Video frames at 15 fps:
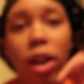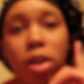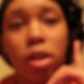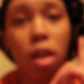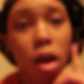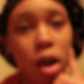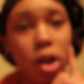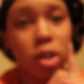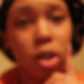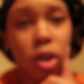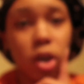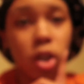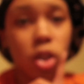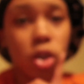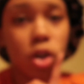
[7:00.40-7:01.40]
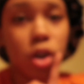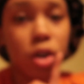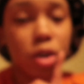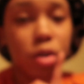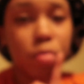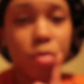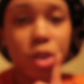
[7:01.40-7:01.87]
had locked the other
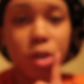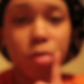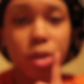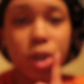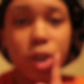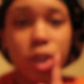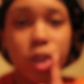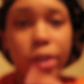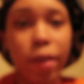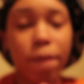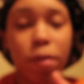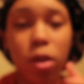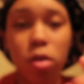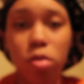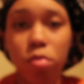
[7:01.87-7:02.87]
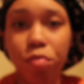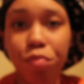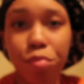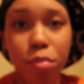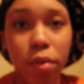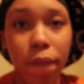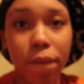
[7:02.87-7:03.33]
um series. If it'll
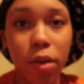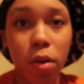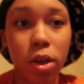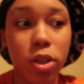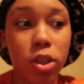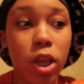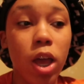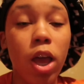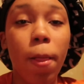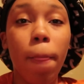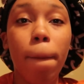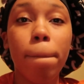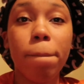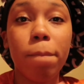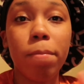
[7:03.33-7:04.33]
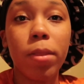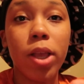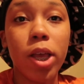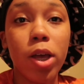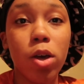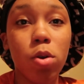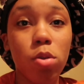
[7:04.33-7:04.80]
focus,
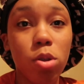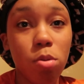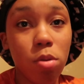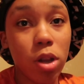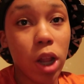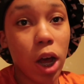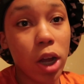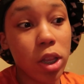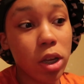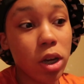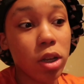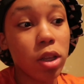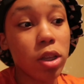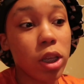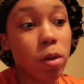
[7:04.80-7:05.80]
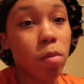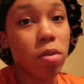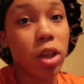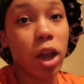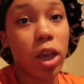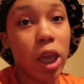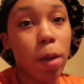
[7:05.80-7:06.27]
Hulu locked the other series,
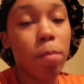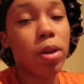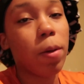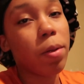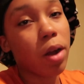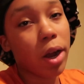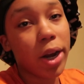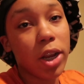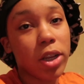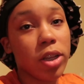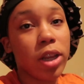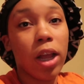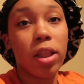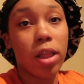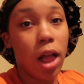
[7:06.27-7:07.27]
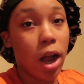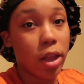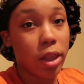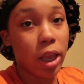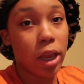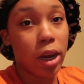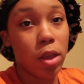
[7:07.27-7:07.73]
like Keeping Up With The Kardashians. They
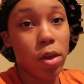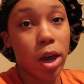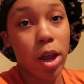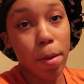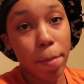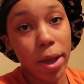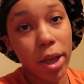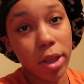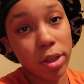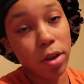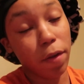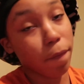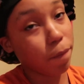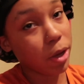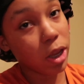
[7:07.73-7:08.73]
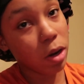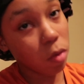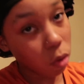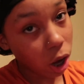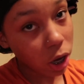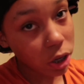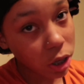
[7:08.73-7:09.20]
locked it, and now you gotta pay a certain fee to
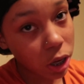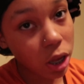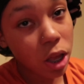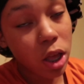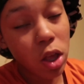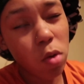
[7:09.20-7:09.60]
watch it.